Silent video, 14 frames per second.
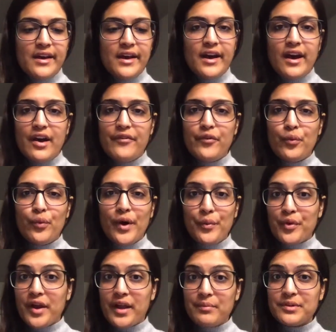of what
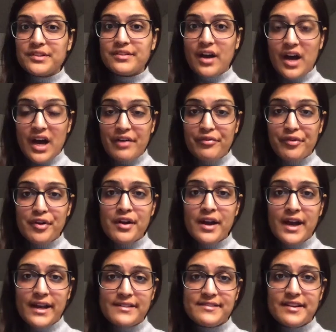we're able to offer
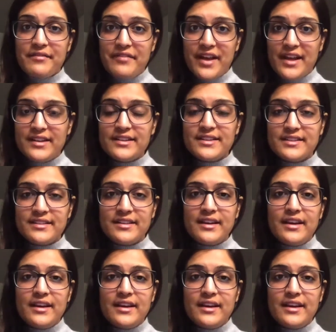as an event